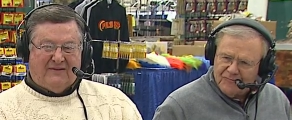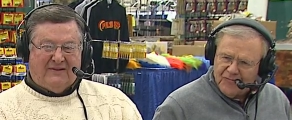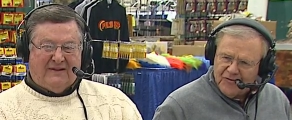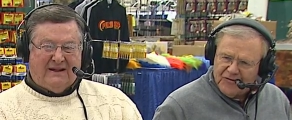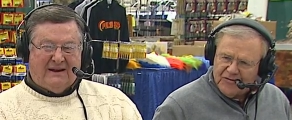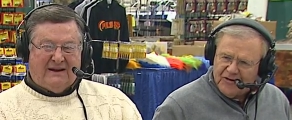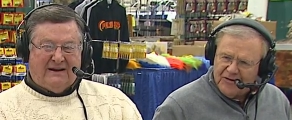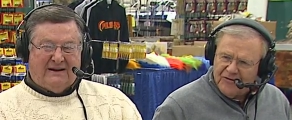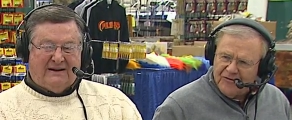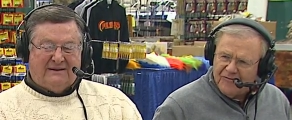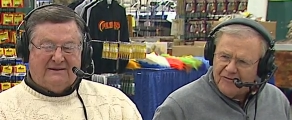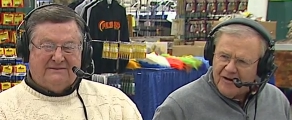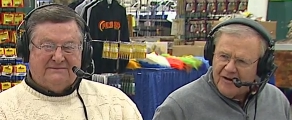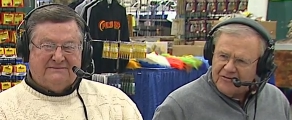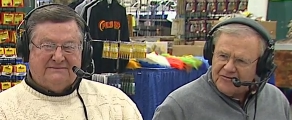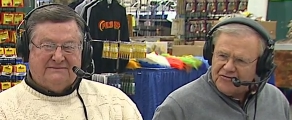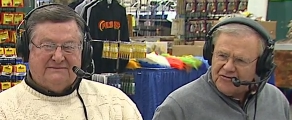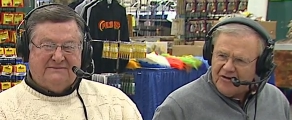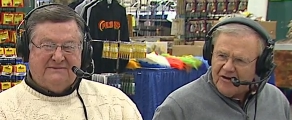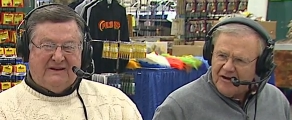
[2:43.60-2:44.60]
Speaker 1: the deer
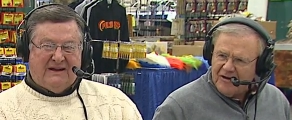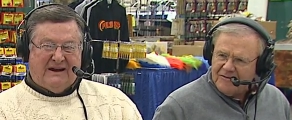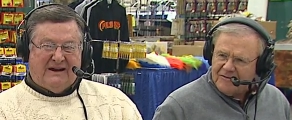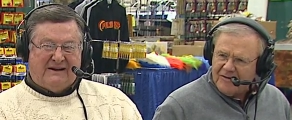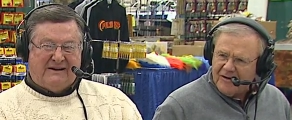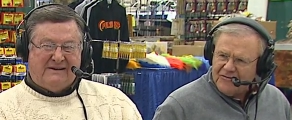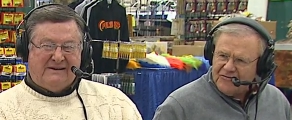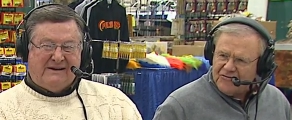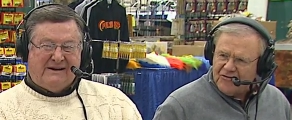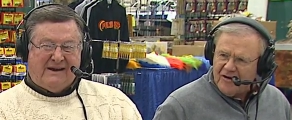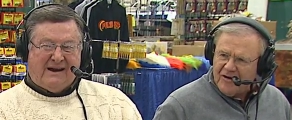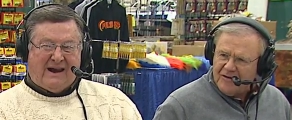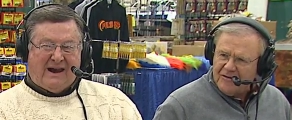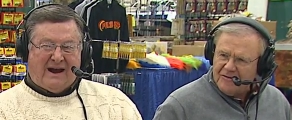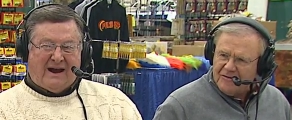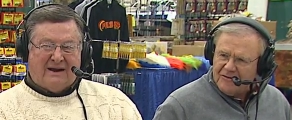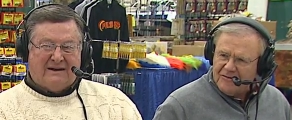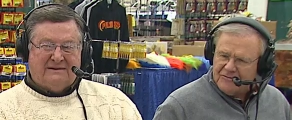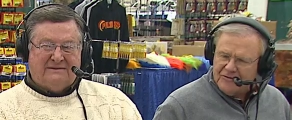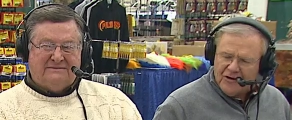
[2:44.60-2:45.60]
I shot. I shot a little